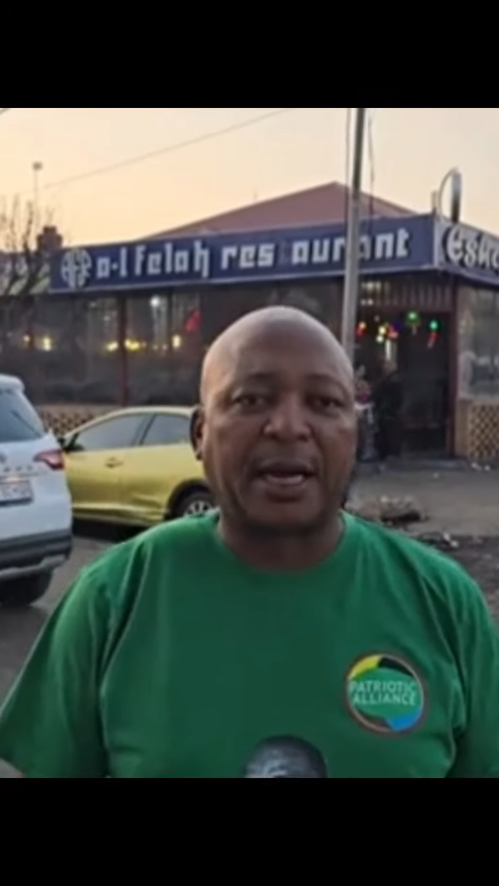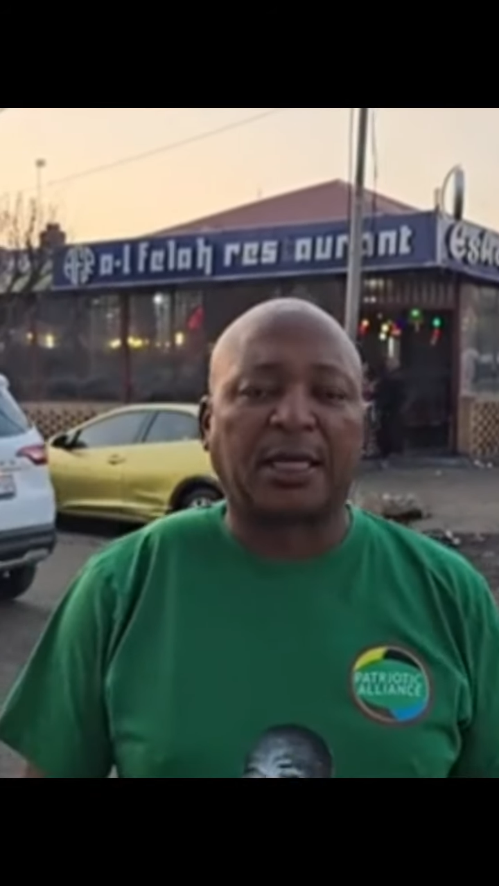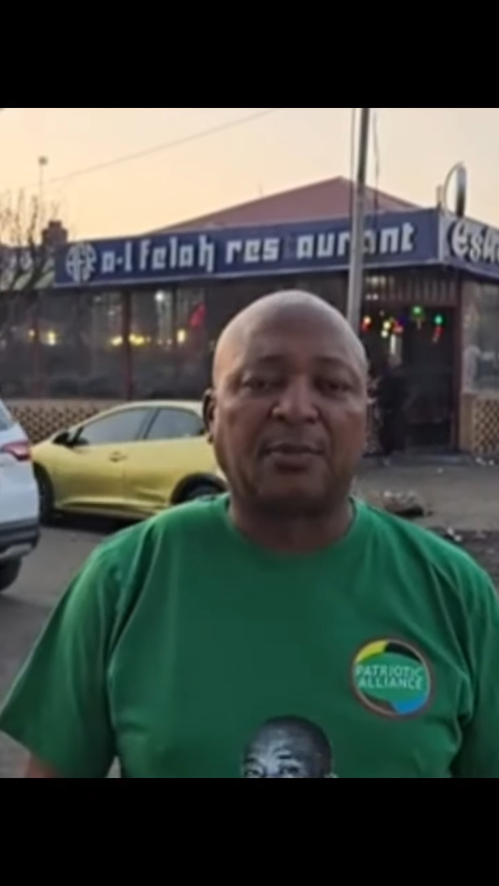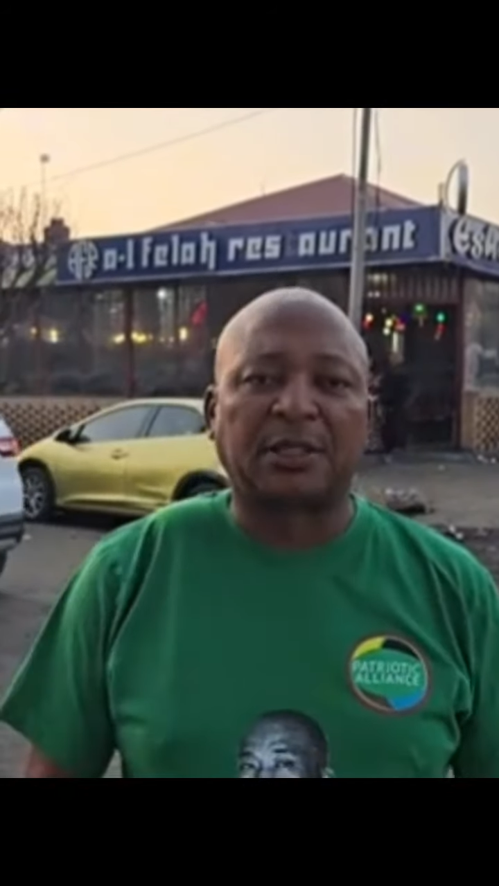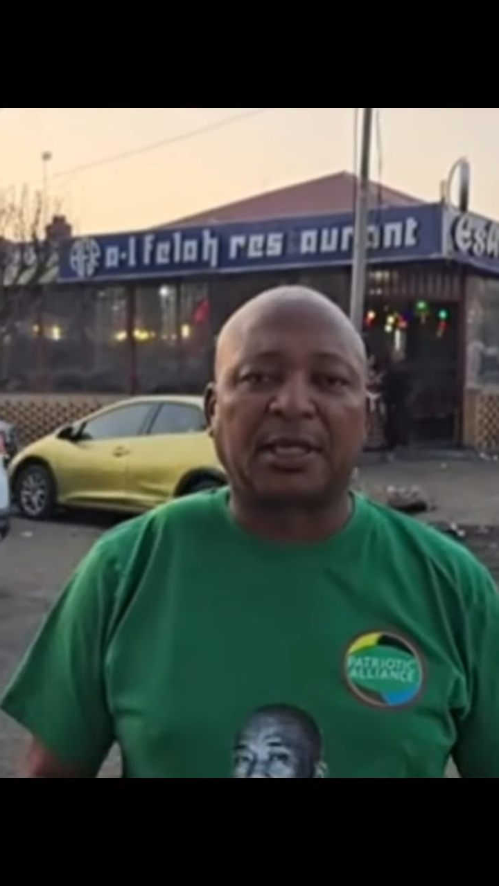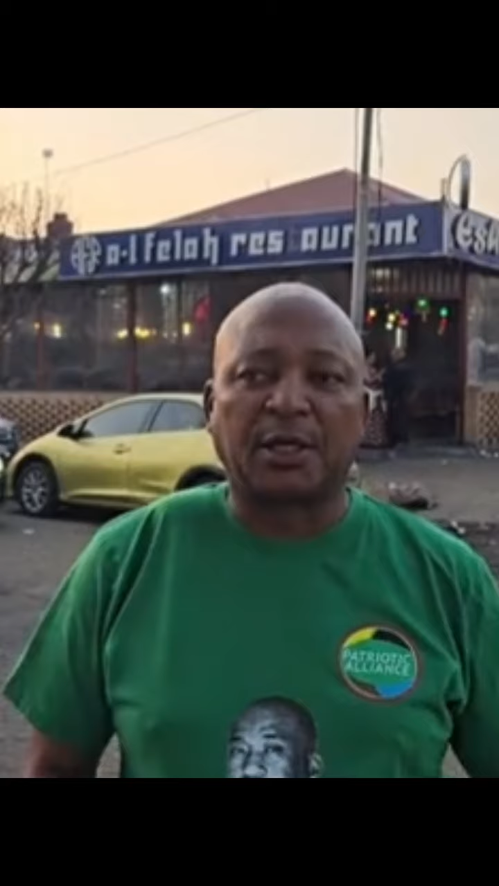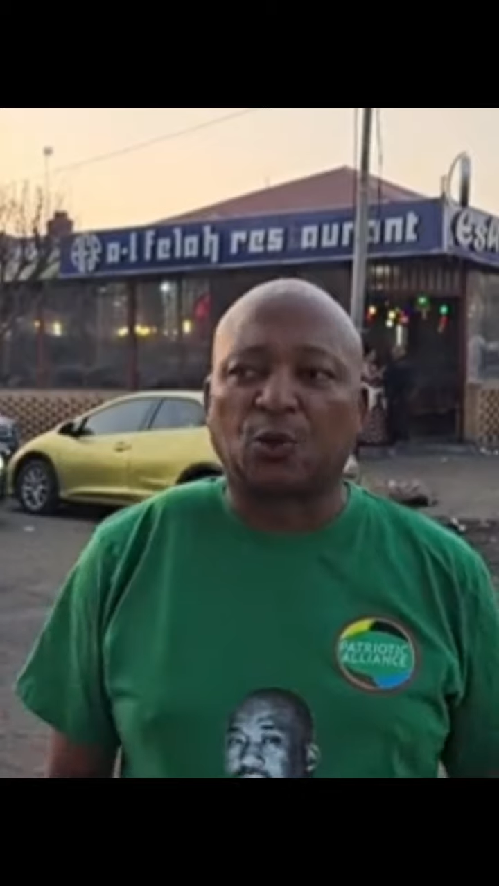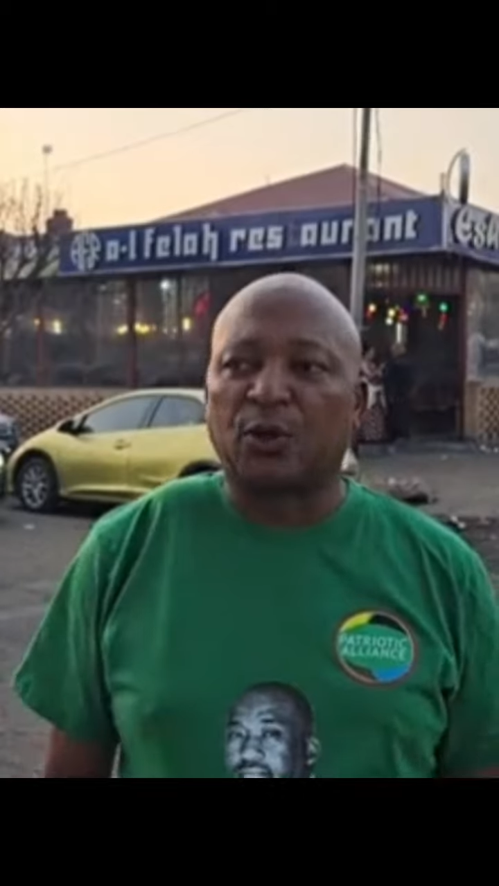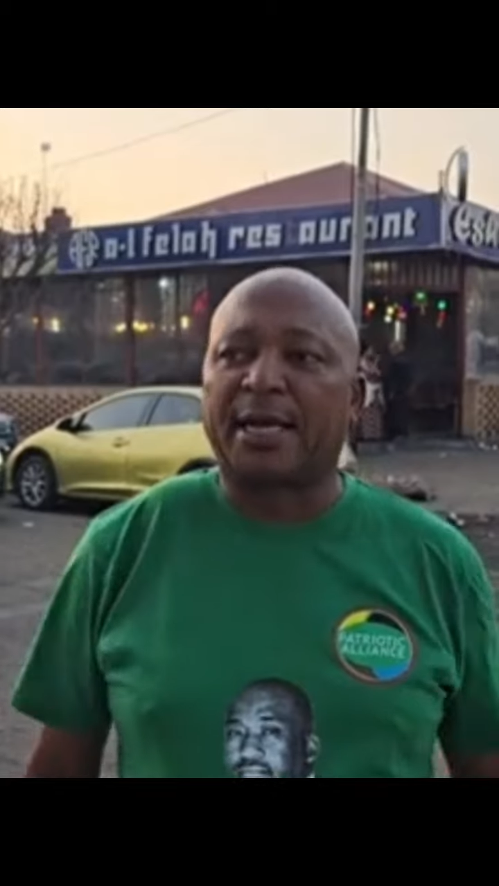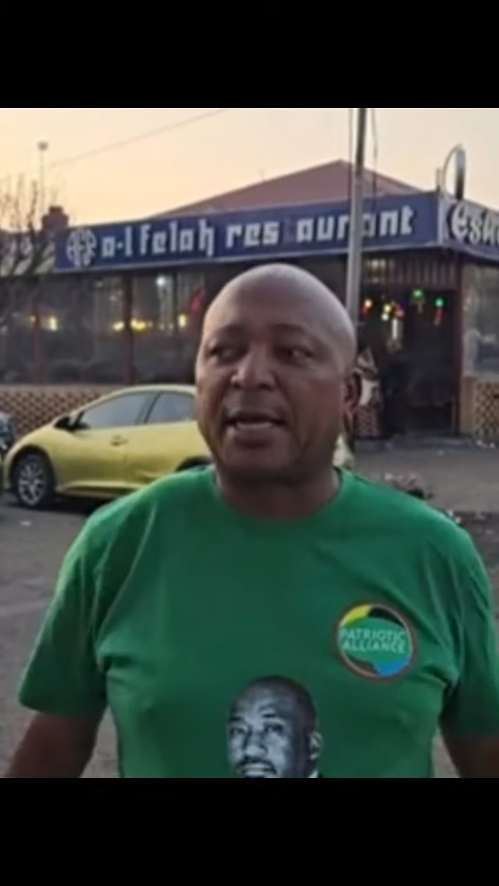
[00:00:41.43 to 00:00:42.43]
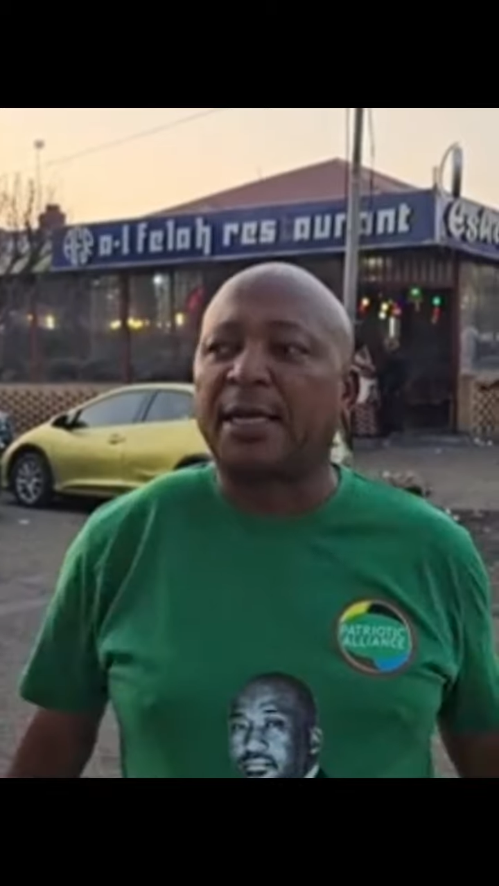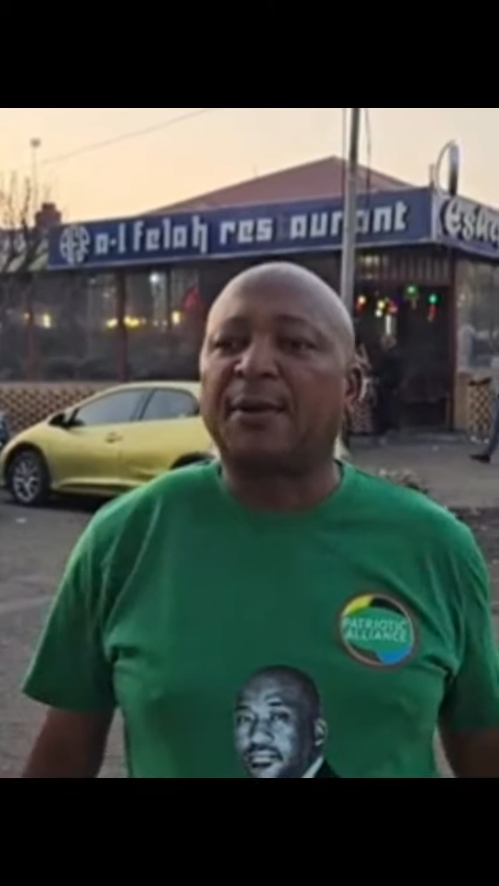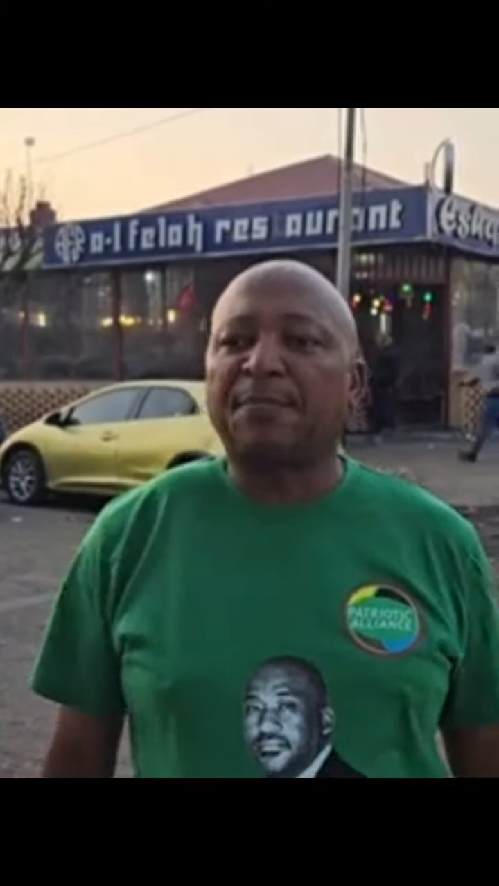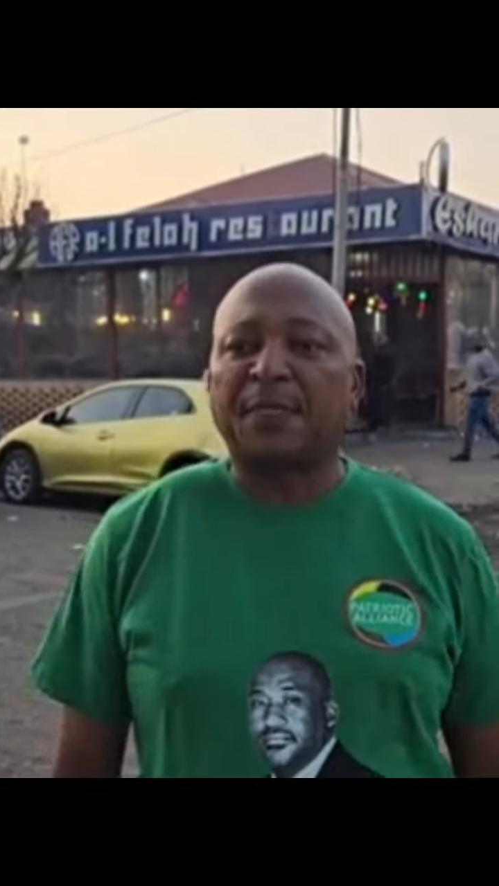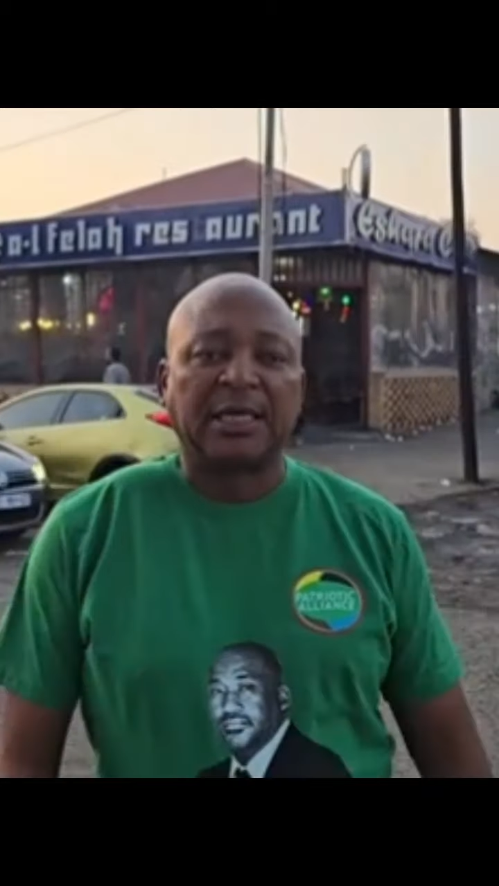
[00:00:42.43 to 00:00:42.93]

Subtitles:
my name is Kelly Kunene.